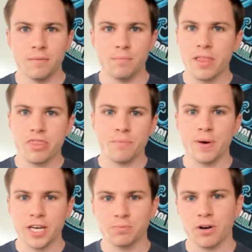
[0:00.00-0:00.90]
But the
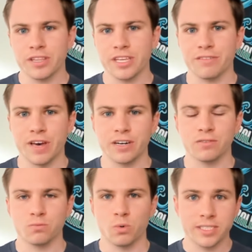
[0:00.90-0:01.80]
best part of the event
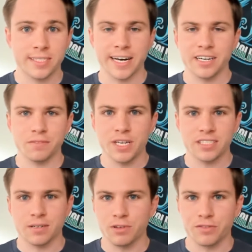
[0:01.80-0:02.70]
was getting to
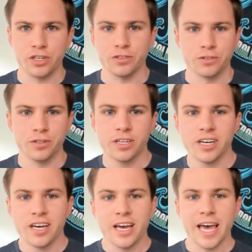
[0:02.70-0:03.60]
meet some of you.
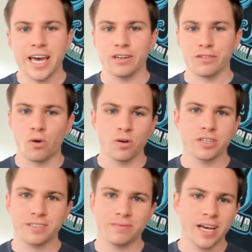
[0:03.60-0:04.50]
And of
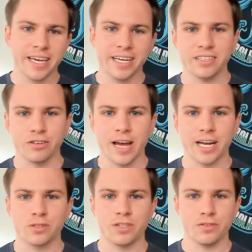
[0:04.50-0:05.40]
course, I get to
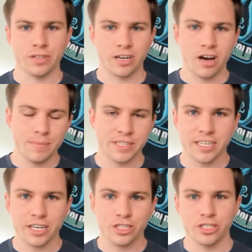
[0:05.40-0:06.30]
interact with you in the comment
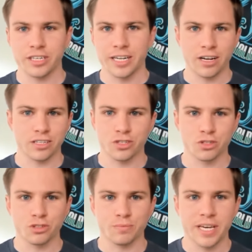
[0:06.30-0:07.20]
section and on
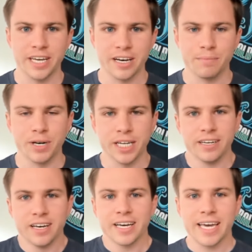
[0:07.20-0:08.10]
social media, but
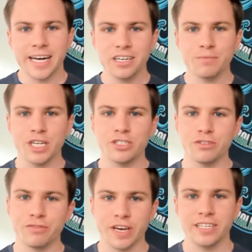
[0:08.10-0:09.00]
getting to meet
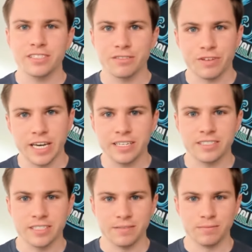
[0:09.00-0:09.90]
you face to
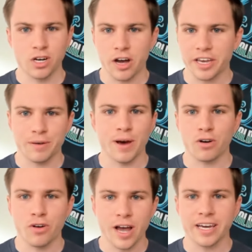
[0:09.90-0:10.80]
face and talking
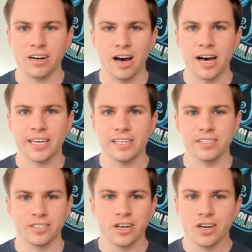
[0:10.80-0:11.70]
about Kraken hockey is